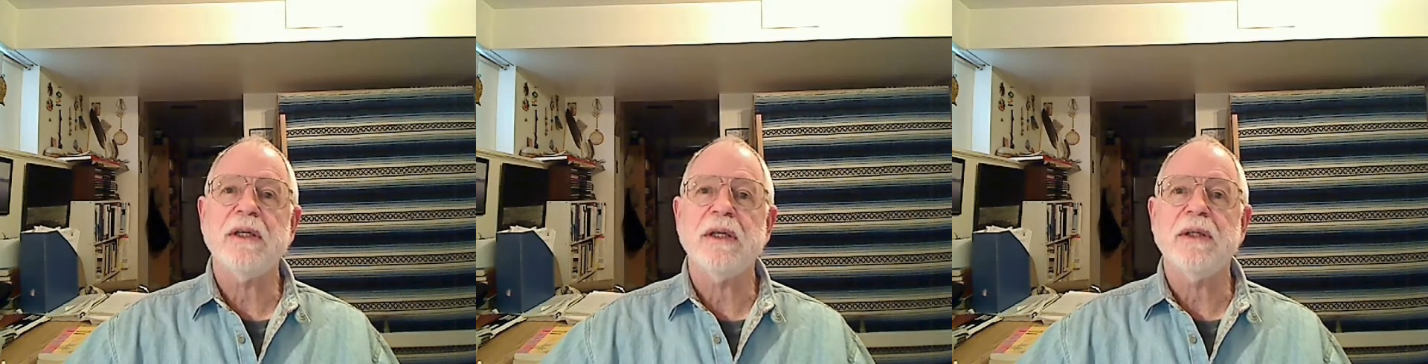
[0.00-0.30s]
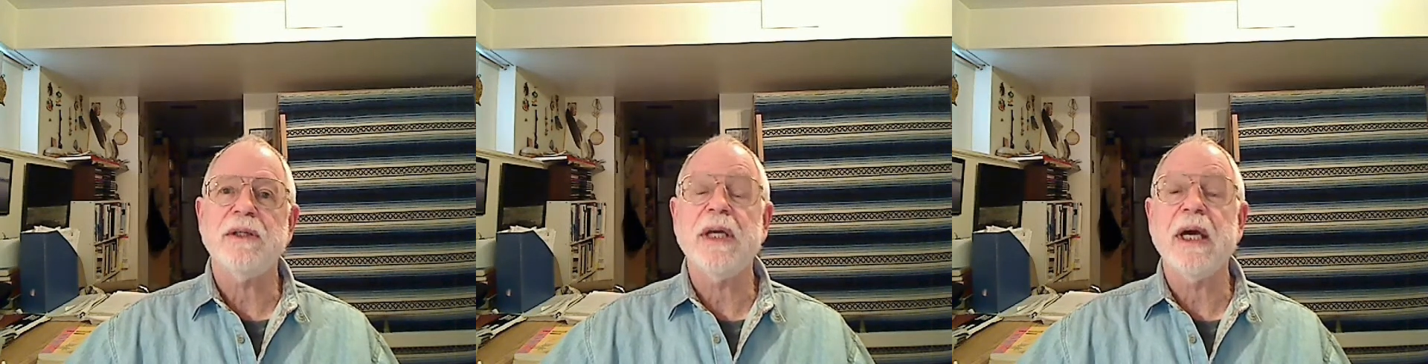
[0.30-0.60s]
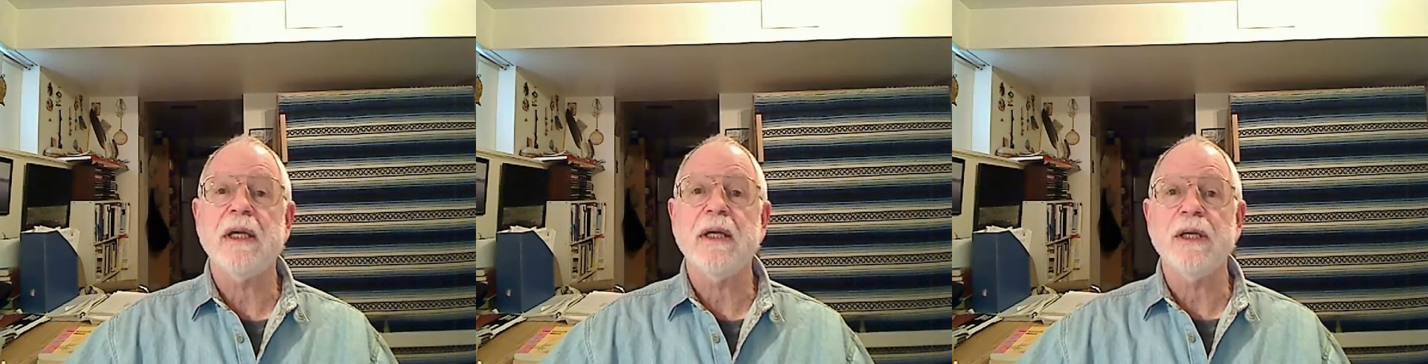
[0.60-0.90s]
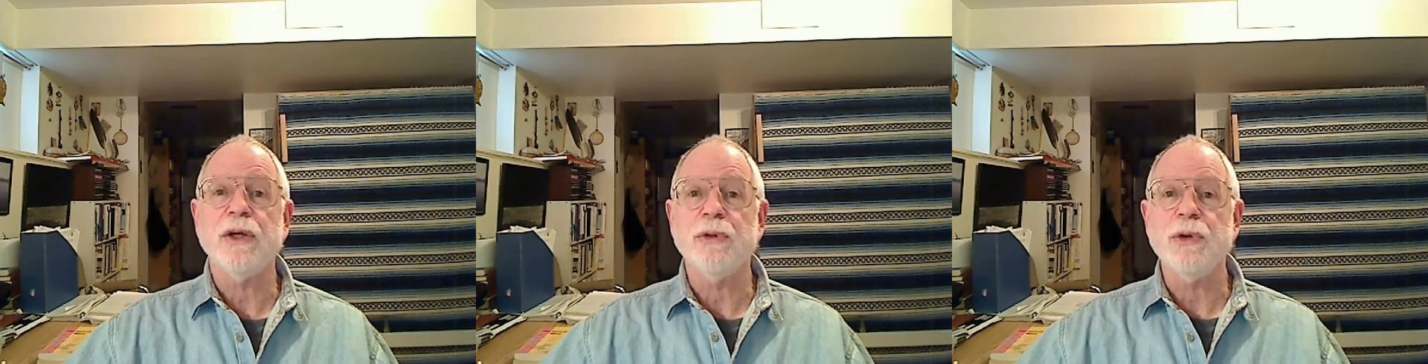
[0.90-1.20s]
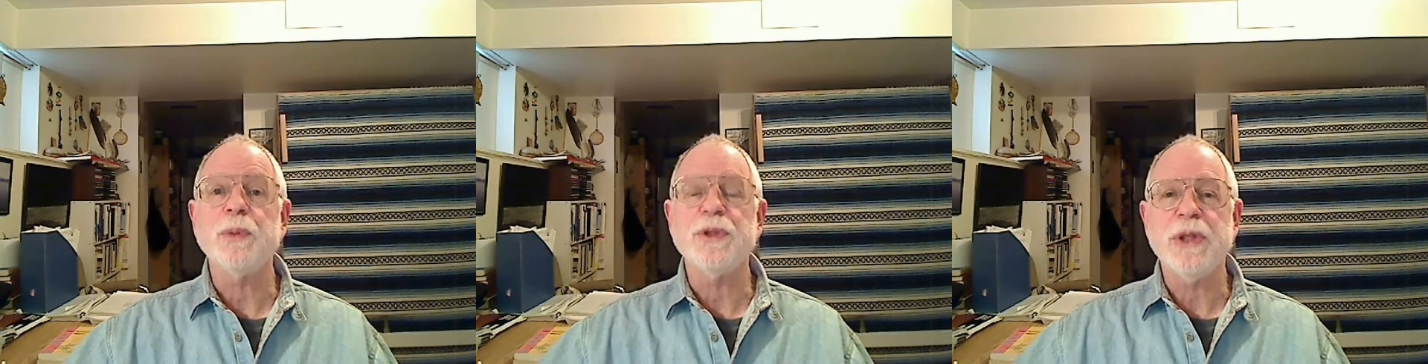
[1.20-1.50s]
to get in a
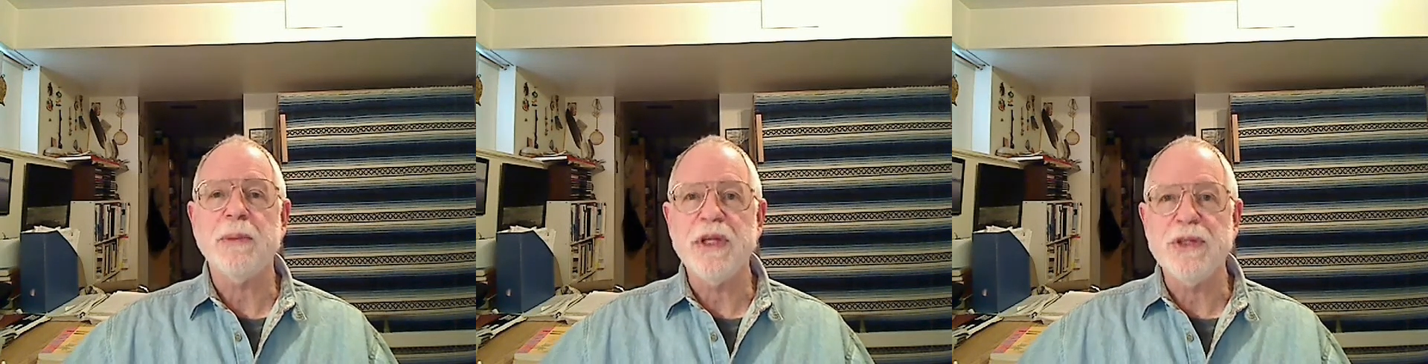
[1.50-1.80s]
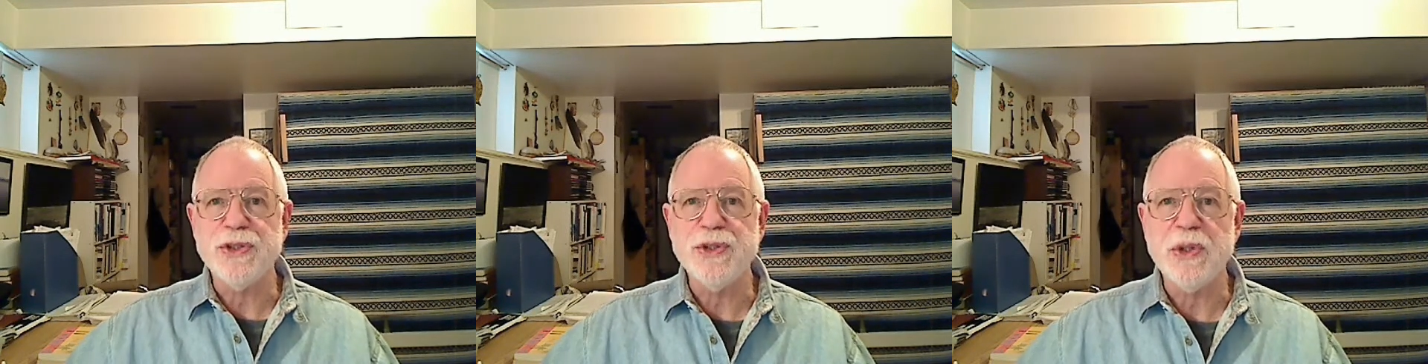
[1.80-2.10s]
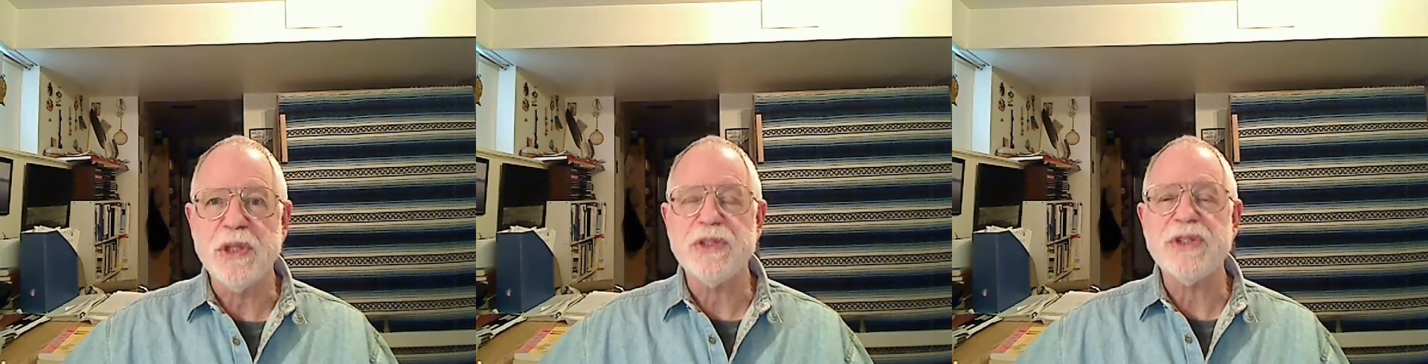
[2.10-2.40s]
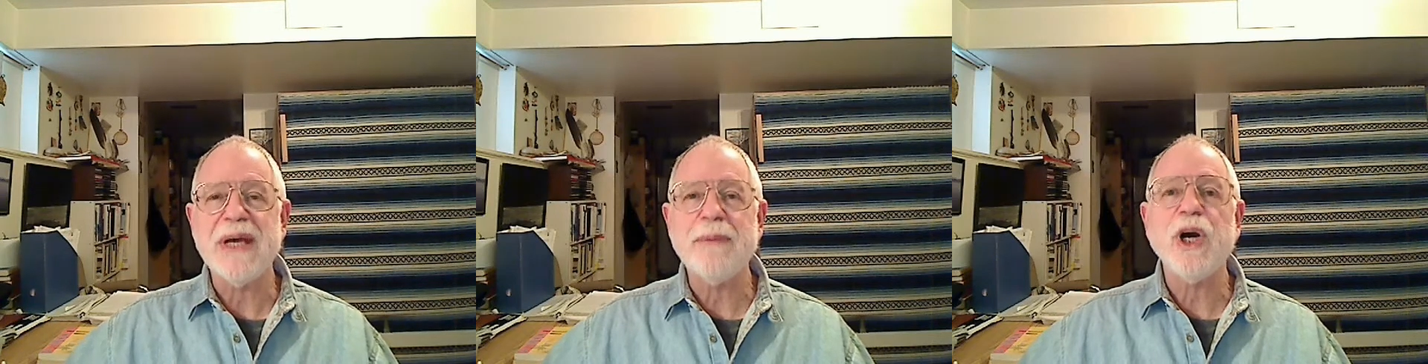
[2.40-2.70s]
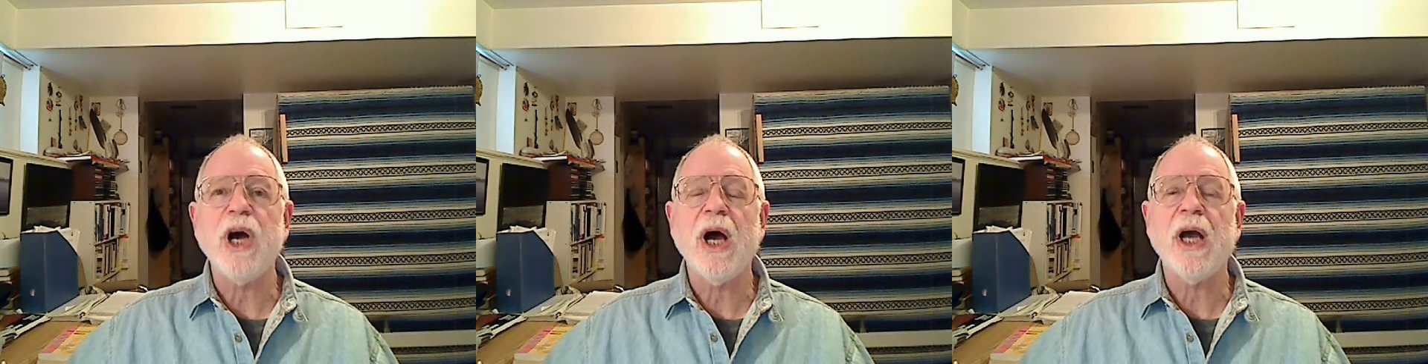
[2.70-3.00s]
group with somebody that's doing the same
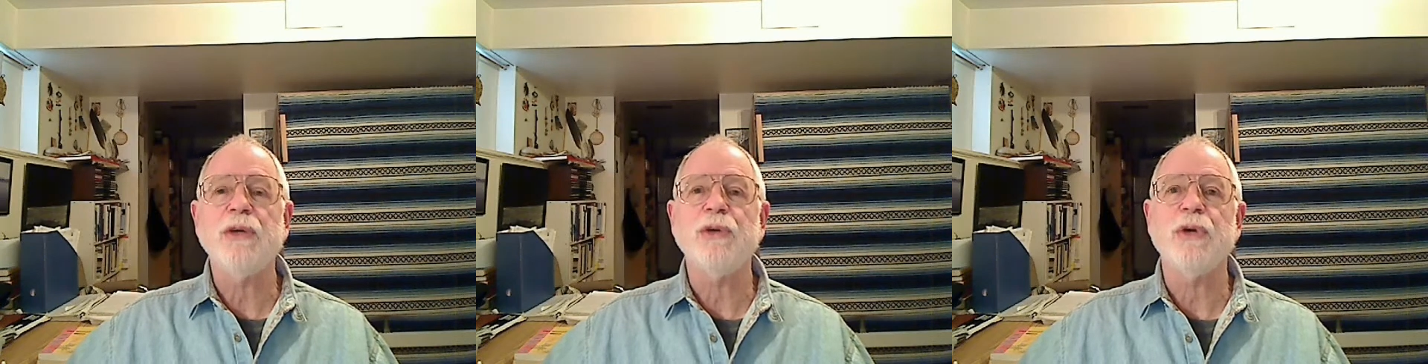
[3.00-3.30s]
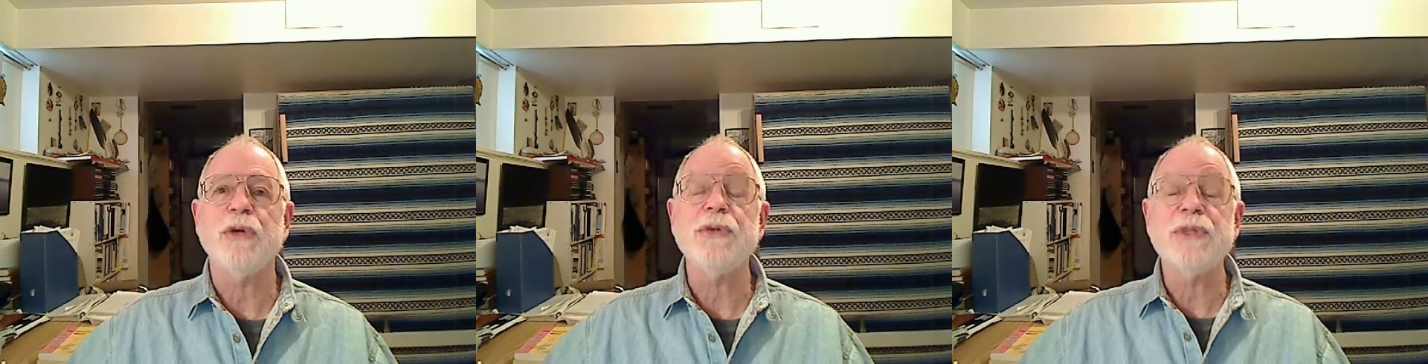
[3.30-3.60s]
kind or the